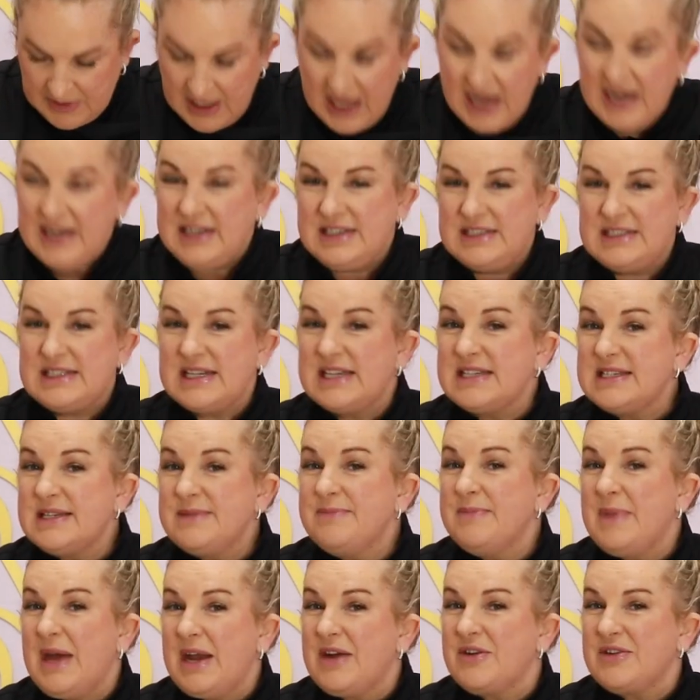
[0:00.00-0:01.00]
And it
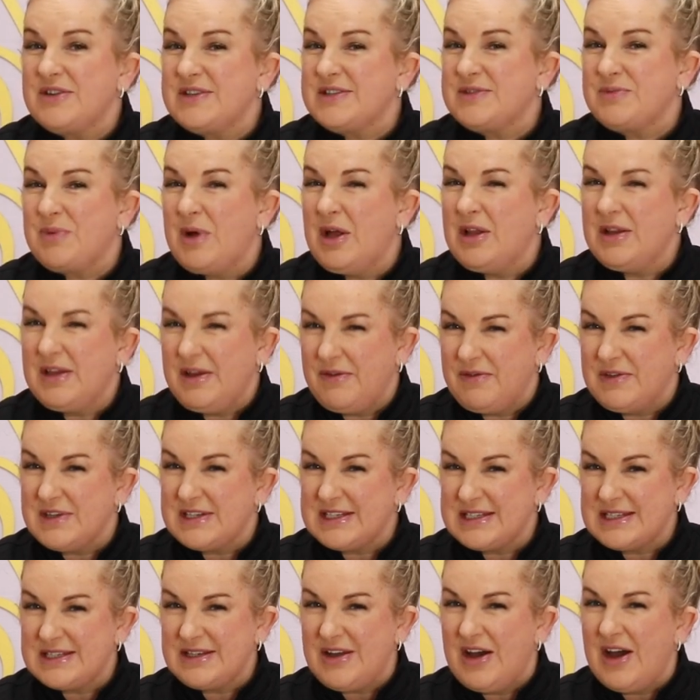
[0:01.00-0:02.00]
doesn't matter as well if the
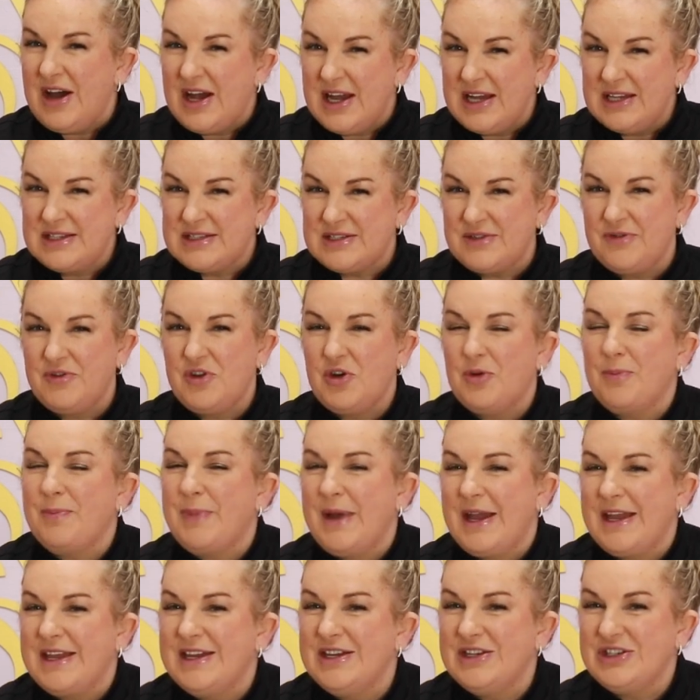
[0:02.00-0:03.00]
sides of your
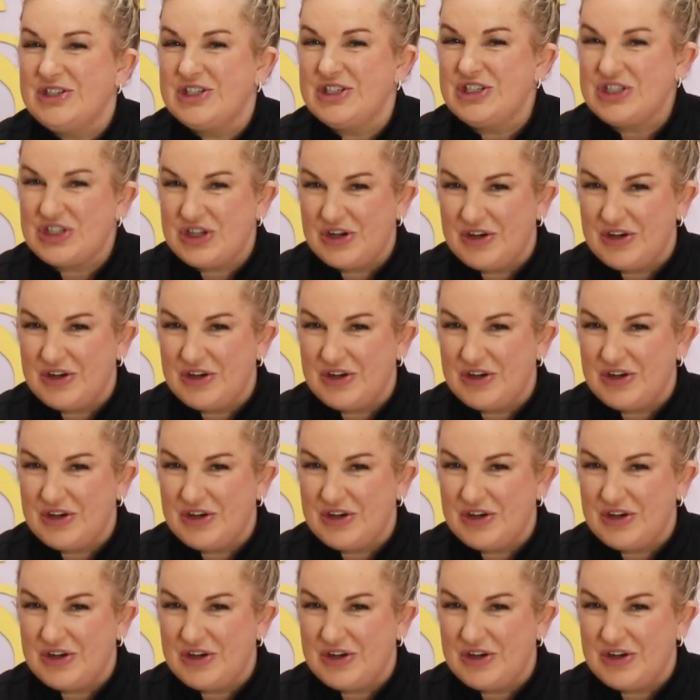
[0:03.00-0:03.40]
baking dish